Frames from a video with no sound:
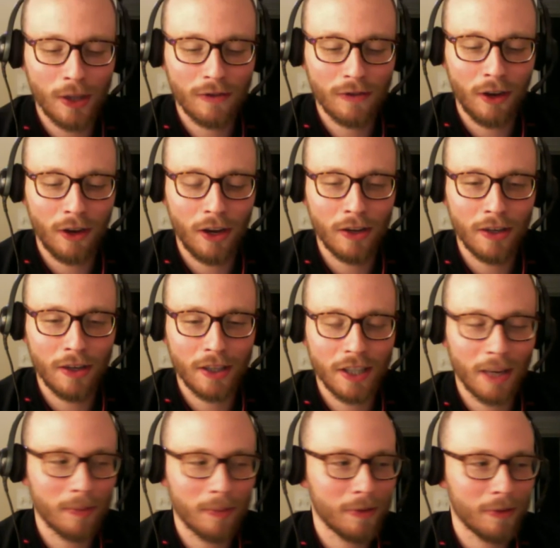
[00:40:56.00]
fun,
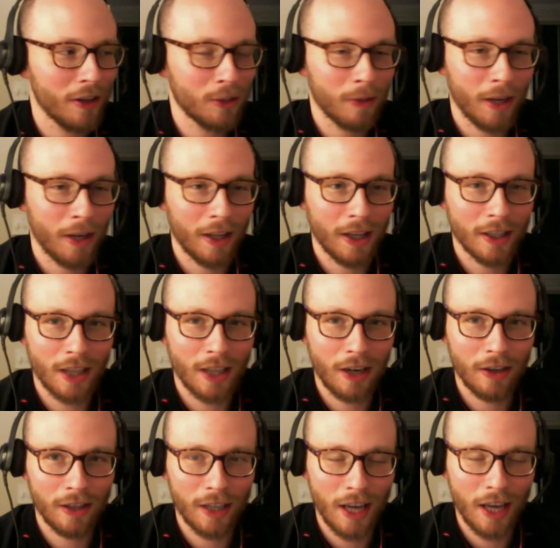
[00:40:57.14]
except unless you're playing like Standard
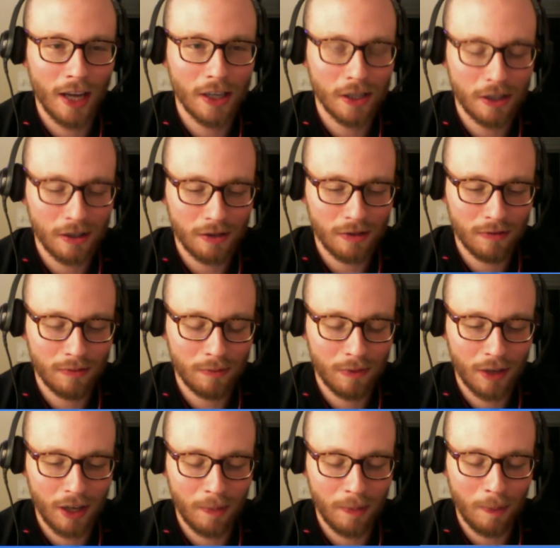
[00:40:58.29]
Liège and
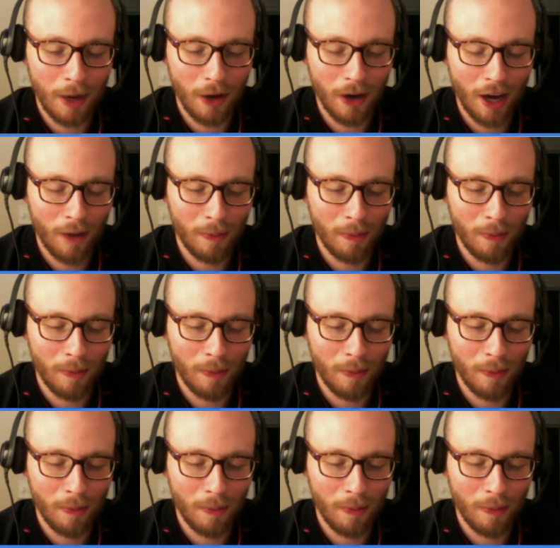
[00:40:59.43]
getting bailed out